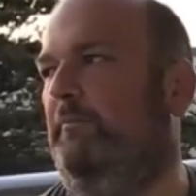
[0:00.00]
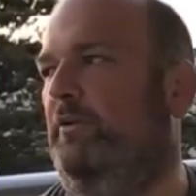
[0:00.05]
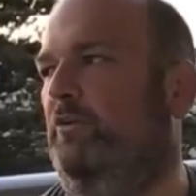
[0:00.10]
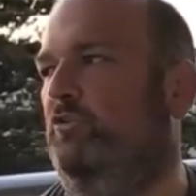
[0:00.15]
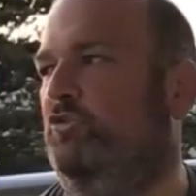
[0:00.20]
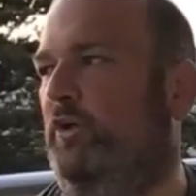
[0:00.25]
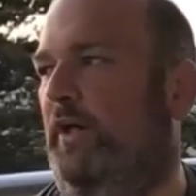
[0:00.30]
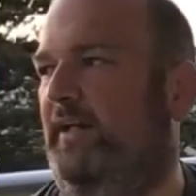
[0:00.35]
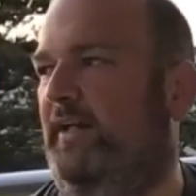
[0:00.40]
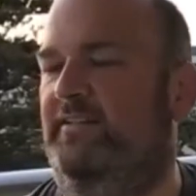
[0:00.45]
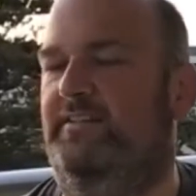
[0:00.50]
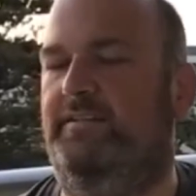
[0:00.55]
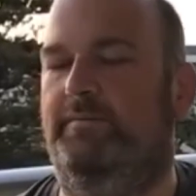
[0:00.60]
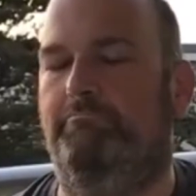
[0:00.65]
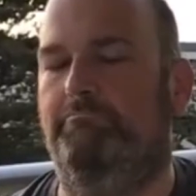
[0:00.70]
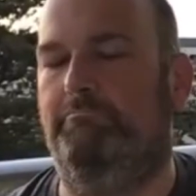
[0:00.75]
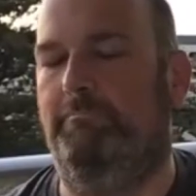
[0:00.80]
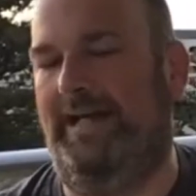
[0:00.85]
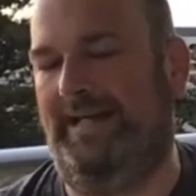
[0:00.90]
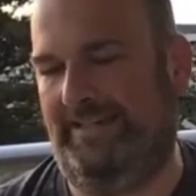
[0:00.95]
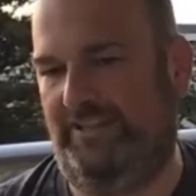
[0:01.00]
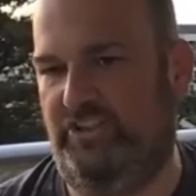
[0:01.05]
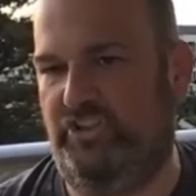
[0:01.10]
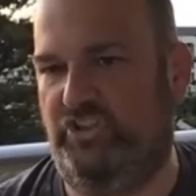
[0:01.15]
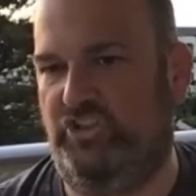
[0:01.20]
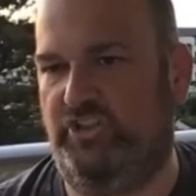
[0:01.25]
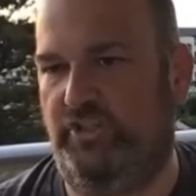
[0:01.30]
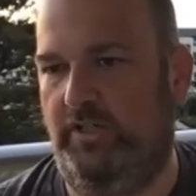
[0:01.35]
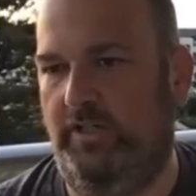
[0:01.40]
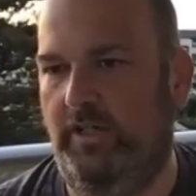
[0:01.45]
trying to
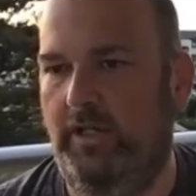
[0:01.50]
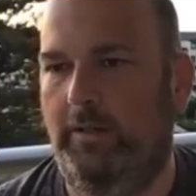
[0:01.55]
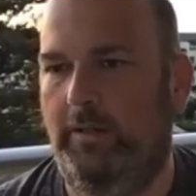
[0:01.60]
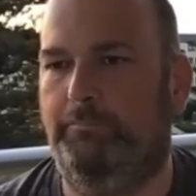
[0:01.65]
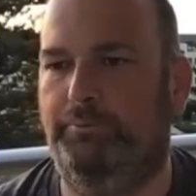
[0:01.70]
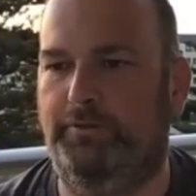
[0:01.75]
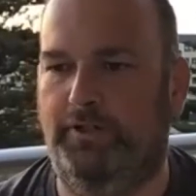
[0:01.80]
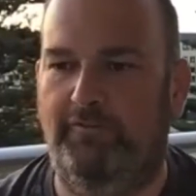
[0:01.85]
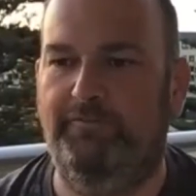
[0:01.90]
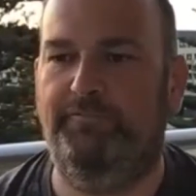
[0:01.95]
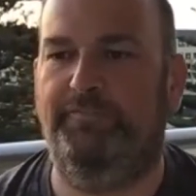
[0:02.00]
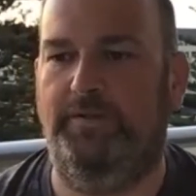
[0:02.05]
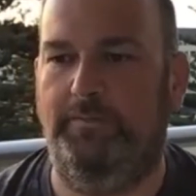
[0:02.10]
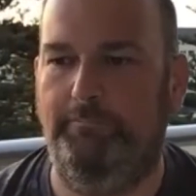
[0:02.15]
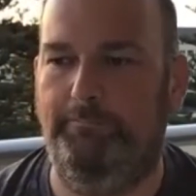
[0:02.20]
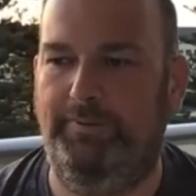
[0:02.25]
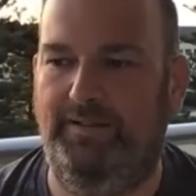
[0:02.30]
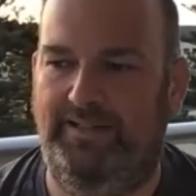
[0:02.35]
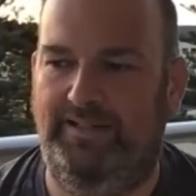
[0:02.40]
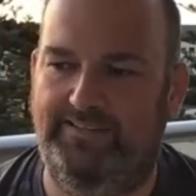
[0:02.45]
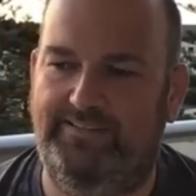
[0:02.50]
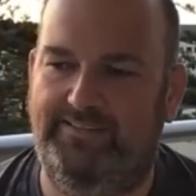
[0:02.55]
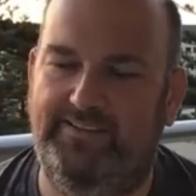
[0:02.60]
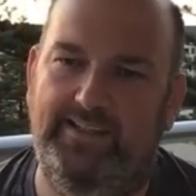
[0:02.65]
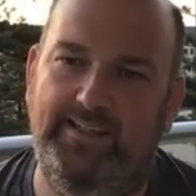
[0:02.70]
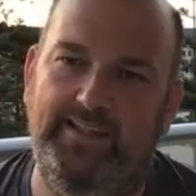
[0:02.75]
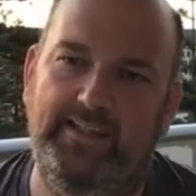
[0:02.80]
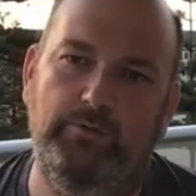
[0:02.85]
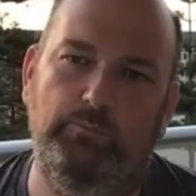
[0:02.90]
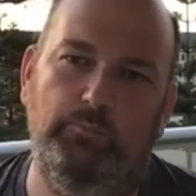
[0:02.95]
match
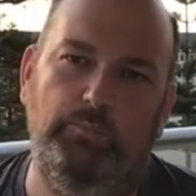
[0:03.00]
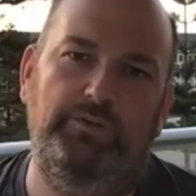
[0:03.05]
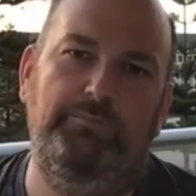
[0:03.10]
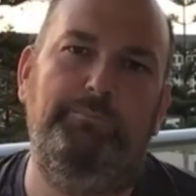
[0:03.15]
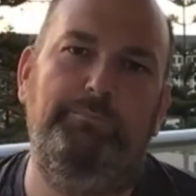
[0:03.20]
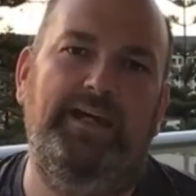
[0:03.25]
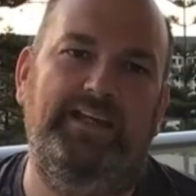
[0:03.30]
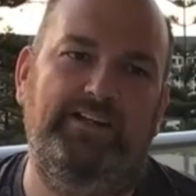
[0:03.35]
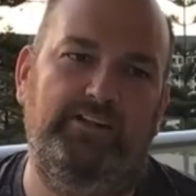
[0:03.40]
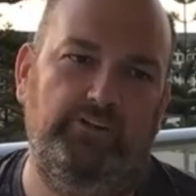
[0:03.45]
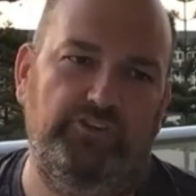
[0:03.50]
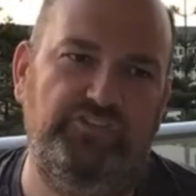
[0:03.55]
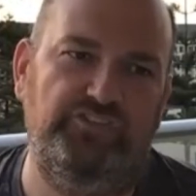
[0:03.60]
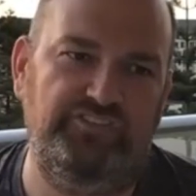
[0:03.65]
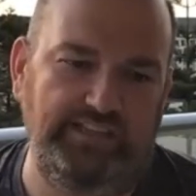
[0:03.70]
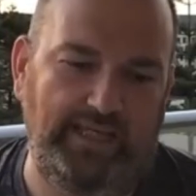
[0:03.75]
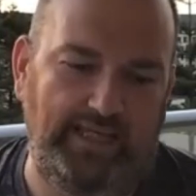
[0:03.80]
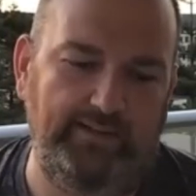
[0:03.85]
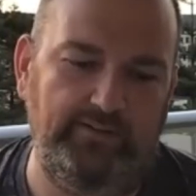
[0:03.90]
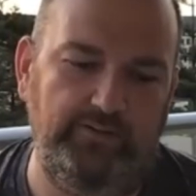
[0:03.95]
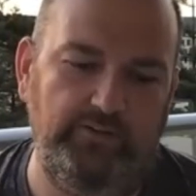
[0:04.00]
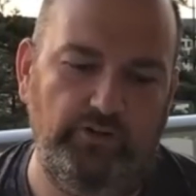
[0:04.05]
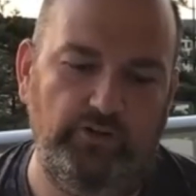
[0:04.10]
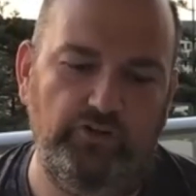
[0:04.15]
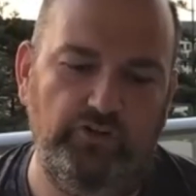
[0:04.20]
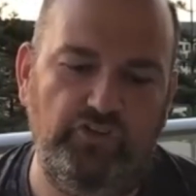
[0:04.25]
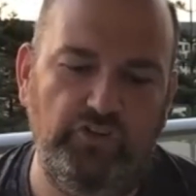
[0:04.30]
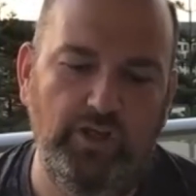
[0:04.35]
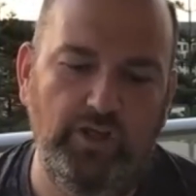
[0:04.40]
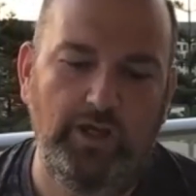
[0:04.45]
profitability with better
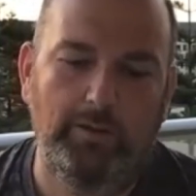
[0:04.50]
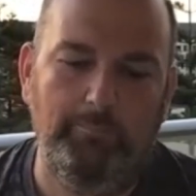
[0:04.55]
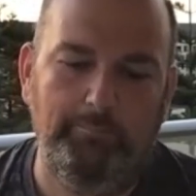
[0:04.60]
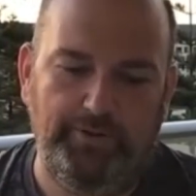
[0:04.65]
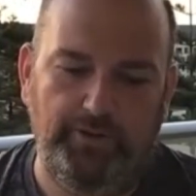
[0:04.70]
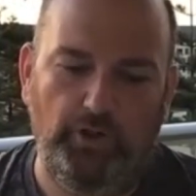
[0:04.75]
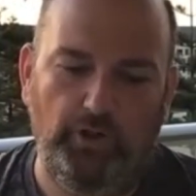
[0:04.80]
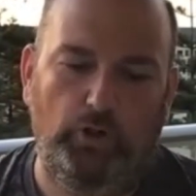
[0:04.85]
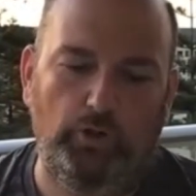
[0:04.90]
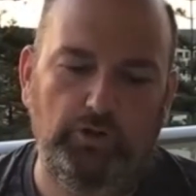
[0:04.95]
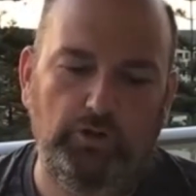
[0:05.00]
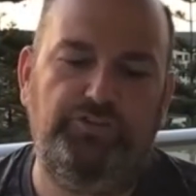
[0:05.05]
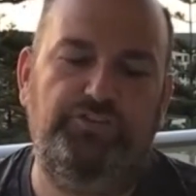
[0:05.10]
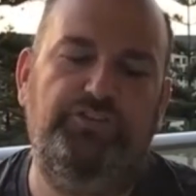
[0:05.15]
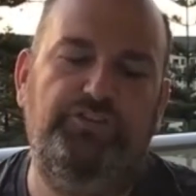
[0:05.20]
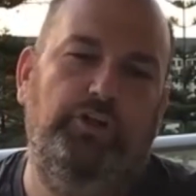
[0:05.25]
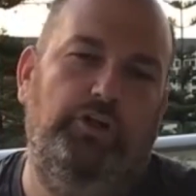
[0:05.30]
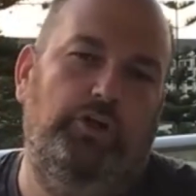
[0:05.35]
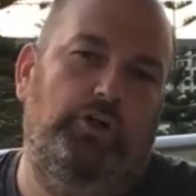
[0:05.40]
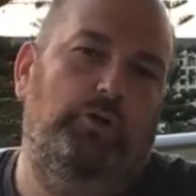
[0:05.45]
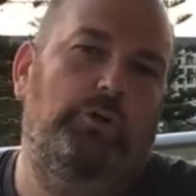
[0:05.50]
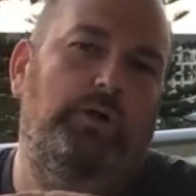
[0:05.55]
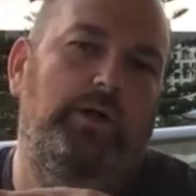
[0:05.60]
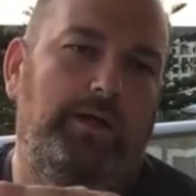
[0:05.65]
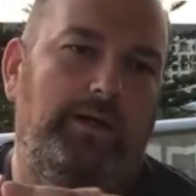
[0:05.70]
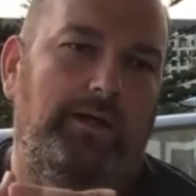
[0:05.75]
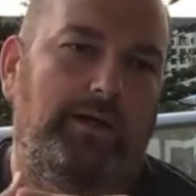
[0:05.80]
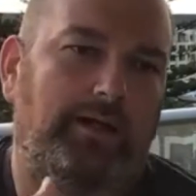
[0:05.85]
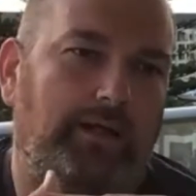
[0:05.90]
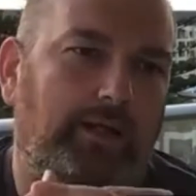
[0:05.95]
standards, but also
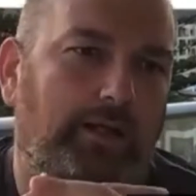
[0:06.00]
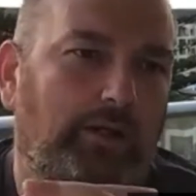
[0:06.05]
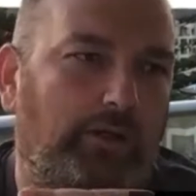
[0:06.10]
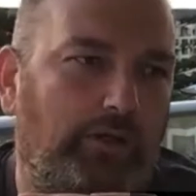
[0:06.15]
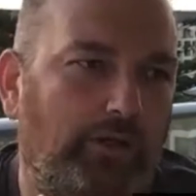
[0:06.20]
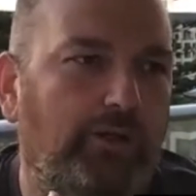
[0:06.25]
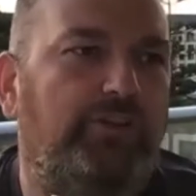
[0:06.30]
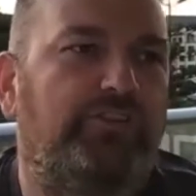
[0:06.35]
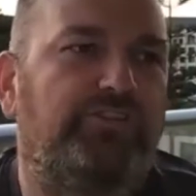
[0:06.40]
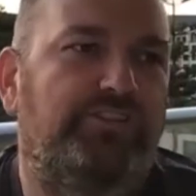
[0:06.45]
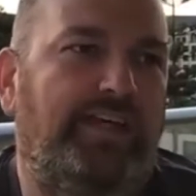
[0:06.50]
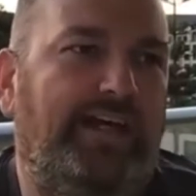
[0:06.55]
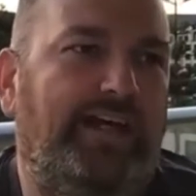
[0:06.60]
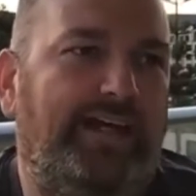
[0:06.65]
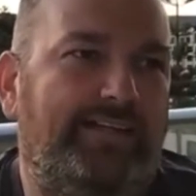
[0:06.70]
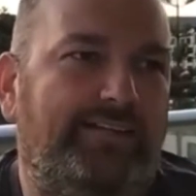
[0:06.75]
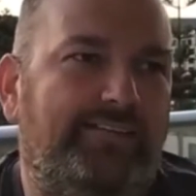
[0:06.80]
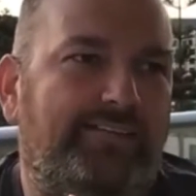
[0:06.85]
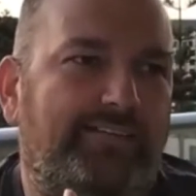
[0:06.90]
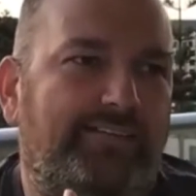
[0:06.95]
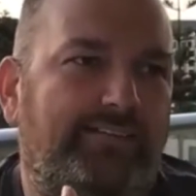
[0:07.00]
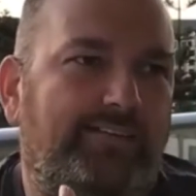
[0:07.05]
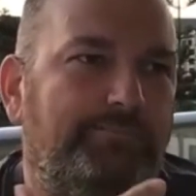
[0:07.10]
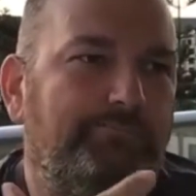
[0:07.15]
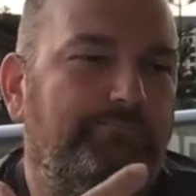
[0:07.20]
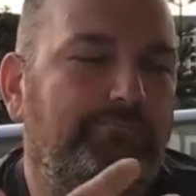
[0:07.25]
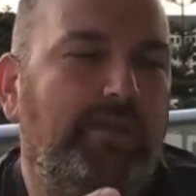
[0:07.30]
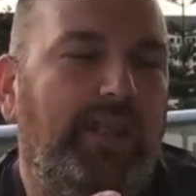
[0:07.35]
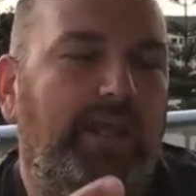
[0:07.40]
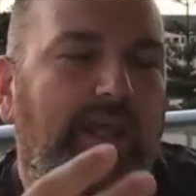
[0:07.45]
looks at
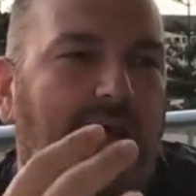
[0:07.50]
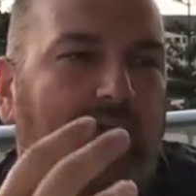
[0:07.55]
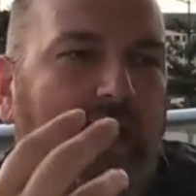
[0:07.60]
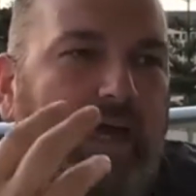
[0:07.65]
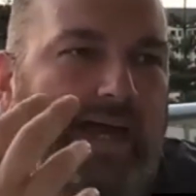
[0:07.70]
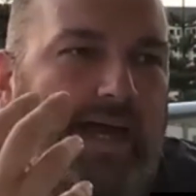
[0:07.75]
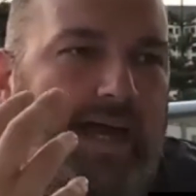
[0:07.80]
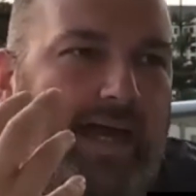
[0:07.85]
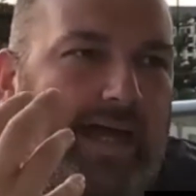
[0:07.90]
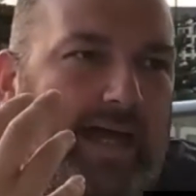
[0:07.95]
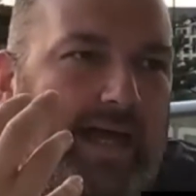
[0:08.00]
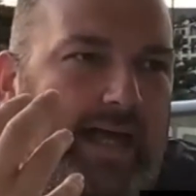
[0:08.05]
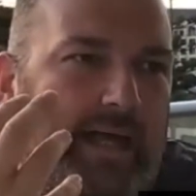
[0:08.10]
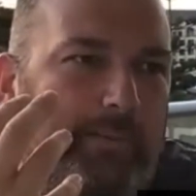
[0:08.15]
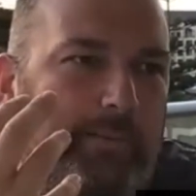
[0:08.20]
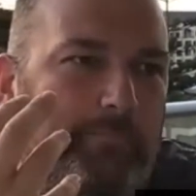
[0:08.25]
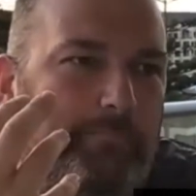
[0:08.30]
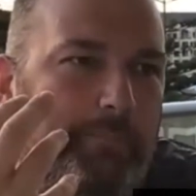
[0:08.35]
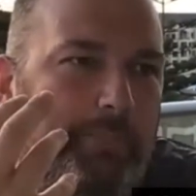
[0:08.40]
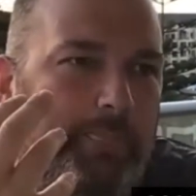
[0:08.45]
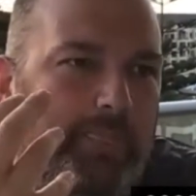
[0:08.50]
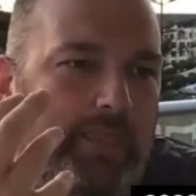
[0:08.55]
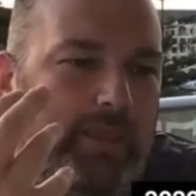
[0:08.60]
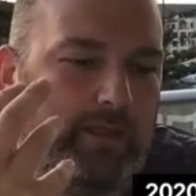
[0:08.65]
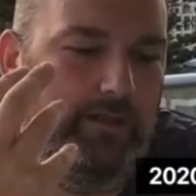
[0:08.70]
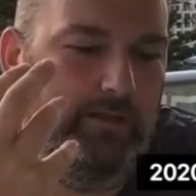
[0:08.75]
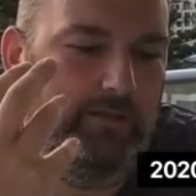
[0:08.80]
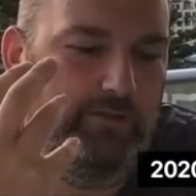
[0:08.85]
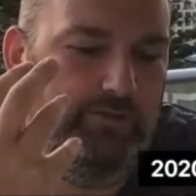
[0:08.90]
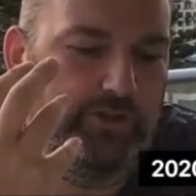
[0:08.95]
the
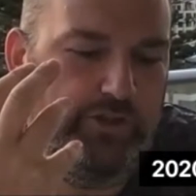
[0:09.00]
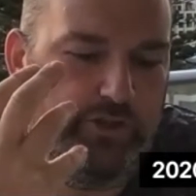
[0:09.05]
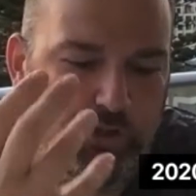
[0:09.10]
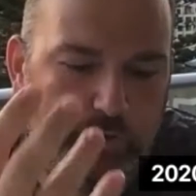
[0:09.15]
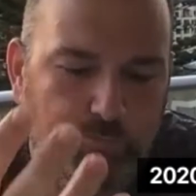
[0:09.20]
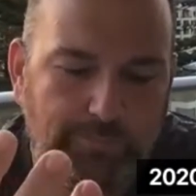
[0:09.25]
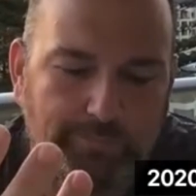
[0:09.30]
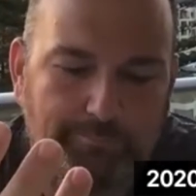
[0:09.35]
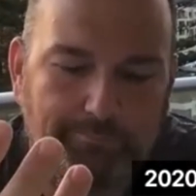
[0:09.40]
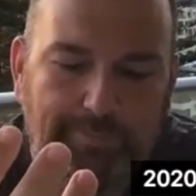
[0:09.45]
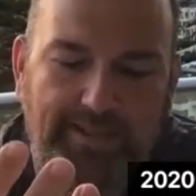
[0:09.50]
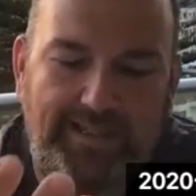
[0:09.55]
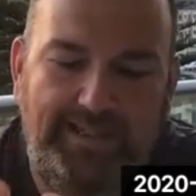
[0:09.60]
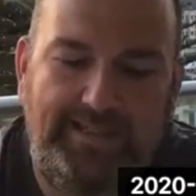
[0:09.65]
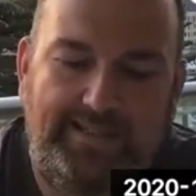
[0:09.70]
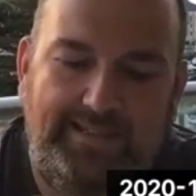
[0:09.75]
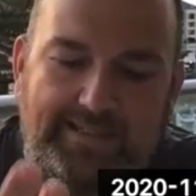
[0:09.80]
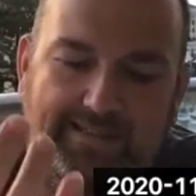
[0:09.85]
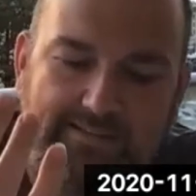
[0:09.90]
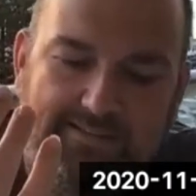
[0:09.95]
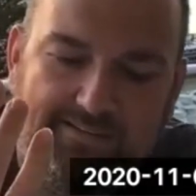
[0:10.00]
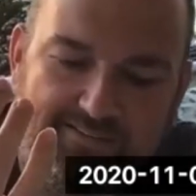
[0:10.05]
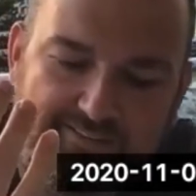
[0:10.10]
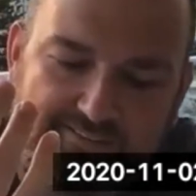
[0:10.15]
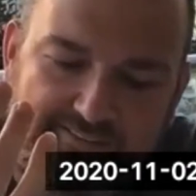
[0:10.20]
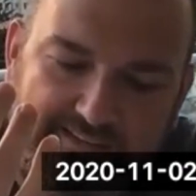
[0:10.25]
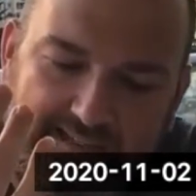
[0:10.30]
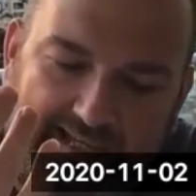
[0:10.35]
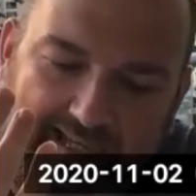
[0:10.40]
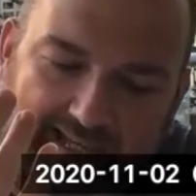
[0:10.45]
human
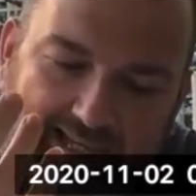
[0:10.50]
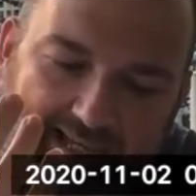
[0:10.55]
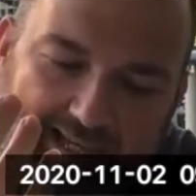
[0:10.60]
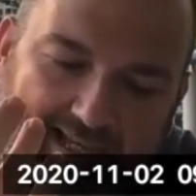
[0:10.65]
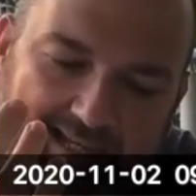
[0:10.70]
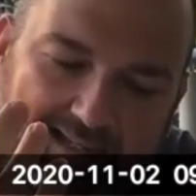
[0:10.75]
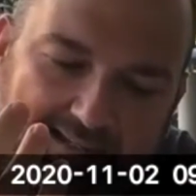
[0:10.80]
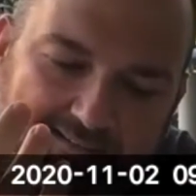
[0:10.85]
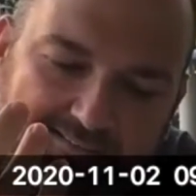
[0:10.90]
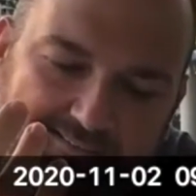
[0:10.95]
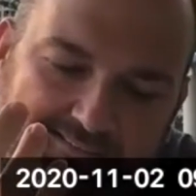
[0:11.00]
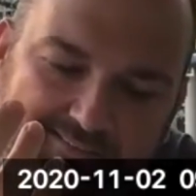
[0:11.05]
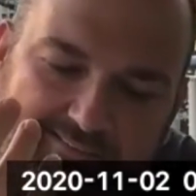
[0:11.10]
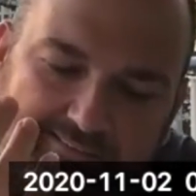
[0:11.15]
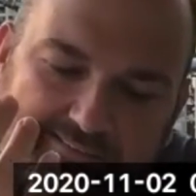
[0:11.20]
beings and